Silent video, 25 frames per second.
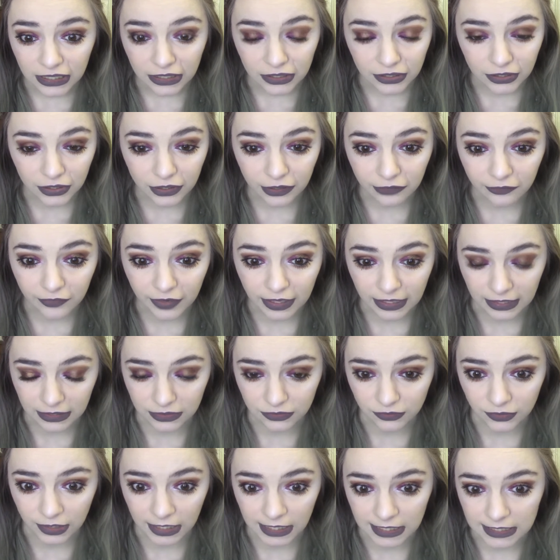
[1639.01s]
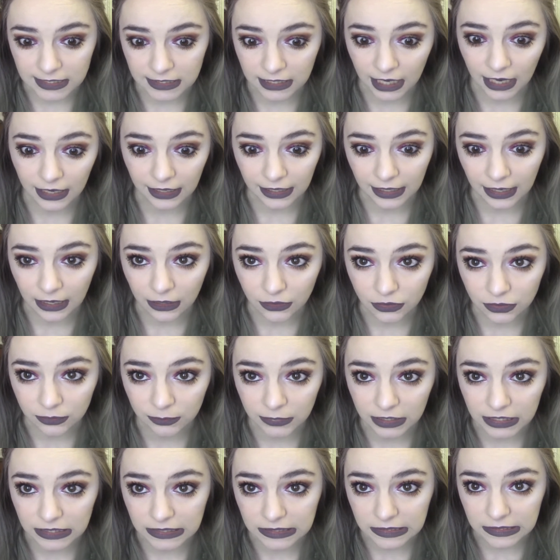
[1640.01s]
The only thing that's really standing out to
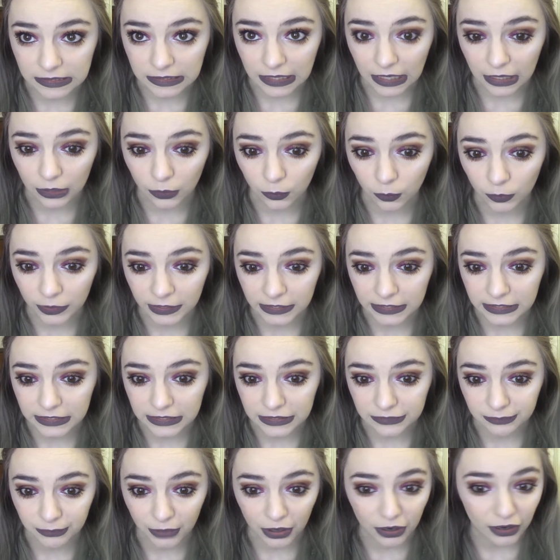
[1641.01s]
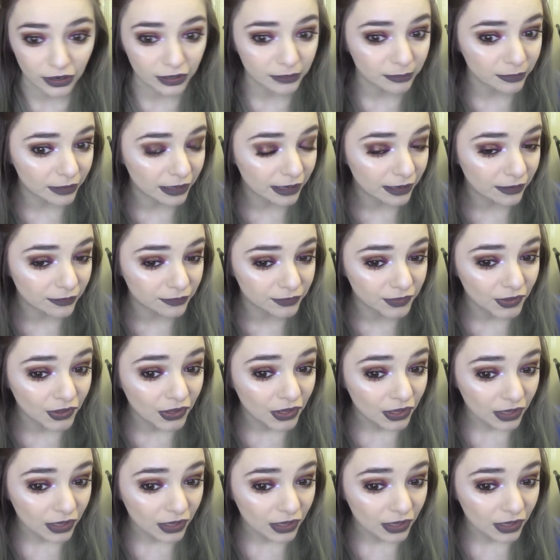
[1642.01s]
me is kind of weird is my eyebrows.